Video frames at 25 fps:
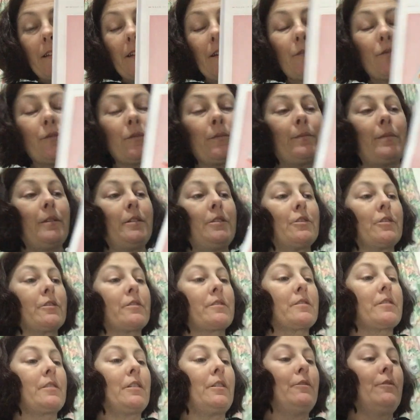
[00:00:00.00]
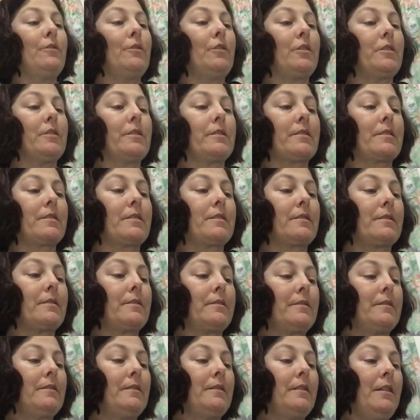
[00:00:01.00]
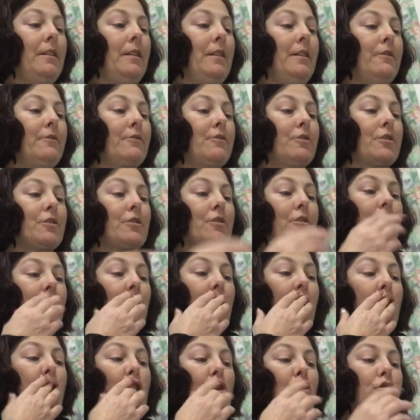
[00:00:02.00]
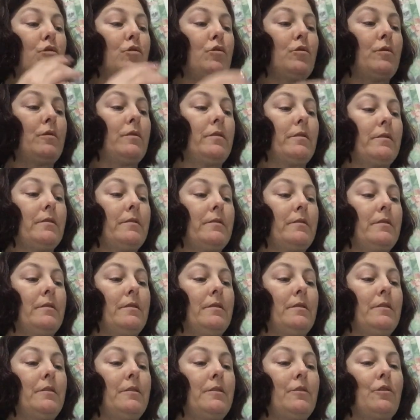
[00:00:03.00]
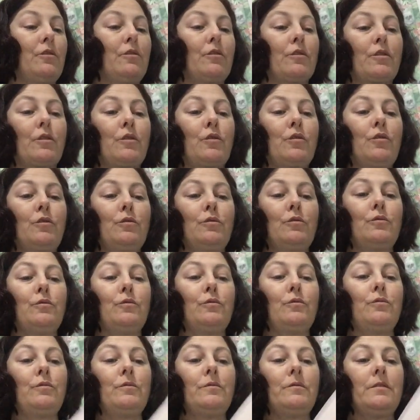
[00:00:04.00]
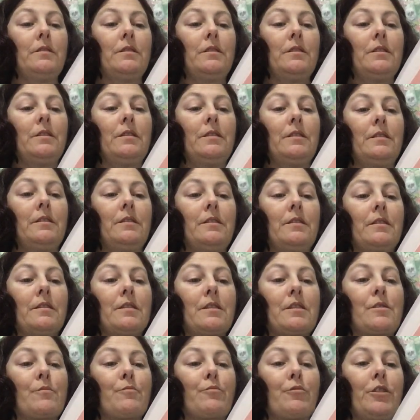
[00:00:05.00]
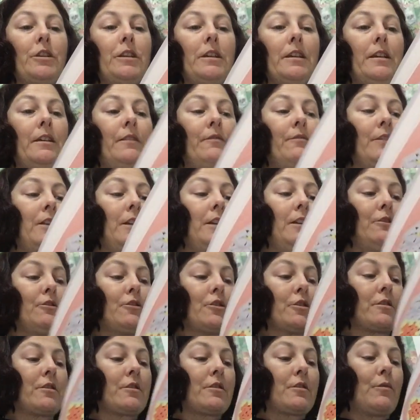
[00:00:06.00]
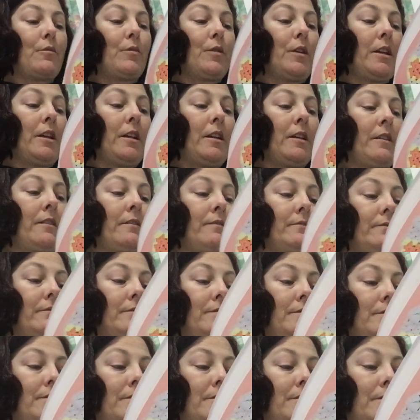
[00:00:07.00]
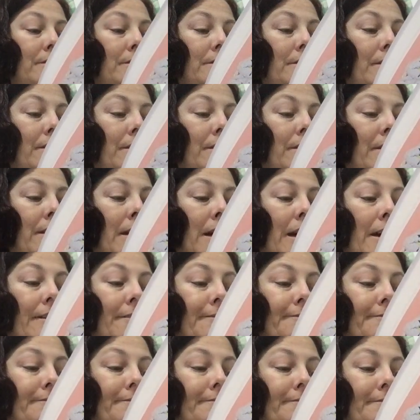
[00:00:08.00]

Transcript: That would be just so nice, just on a cold or a cool spring evening, just to wear that.